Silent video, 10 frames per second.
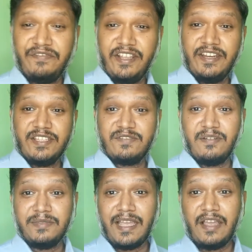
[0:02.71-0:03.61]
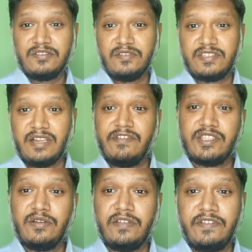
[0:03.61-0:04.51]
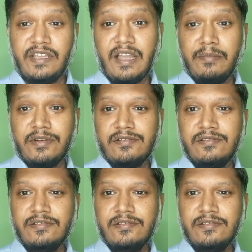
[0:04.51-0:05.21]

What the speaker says: fragrance from the house of Salvatore Ferragamo.